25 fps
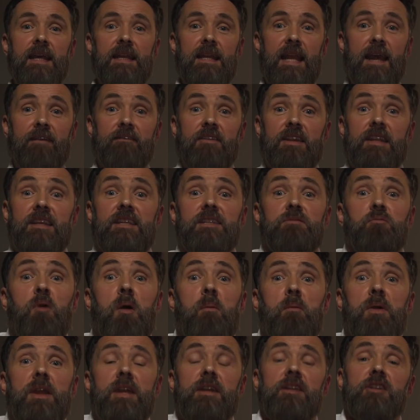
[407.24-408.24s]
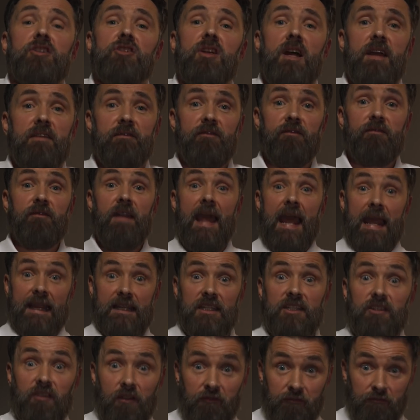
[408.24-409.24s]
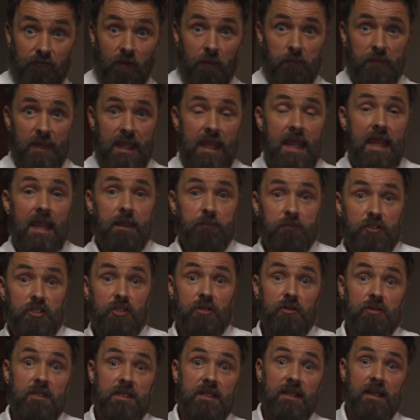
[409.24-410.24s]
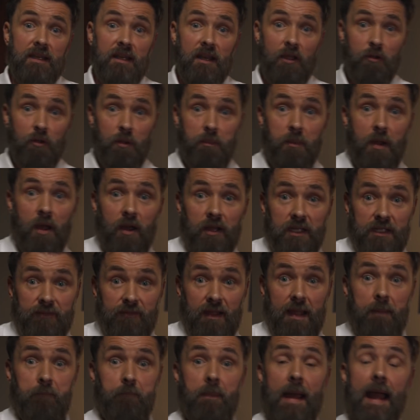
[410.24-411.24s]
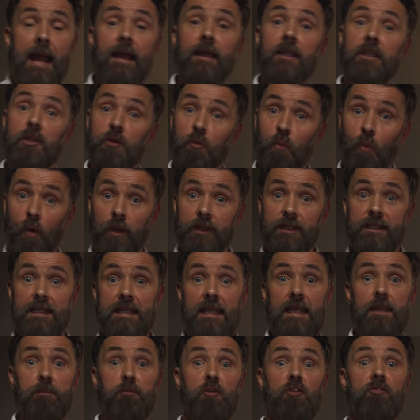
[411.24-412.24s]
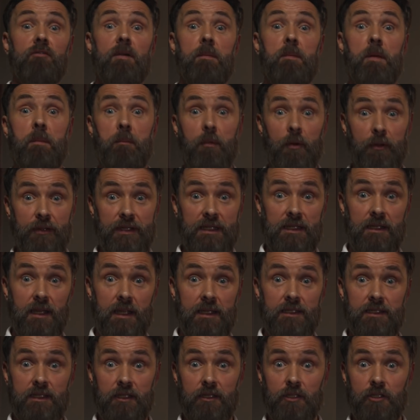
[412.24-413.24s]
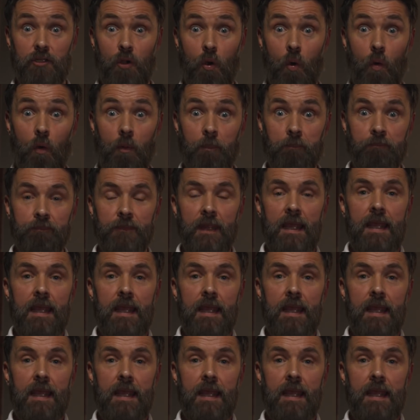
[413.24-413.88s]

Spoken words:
Now for this one, we're going to try and flex from the hips using the lower part of our back. You want to keep your upper body nice and tall.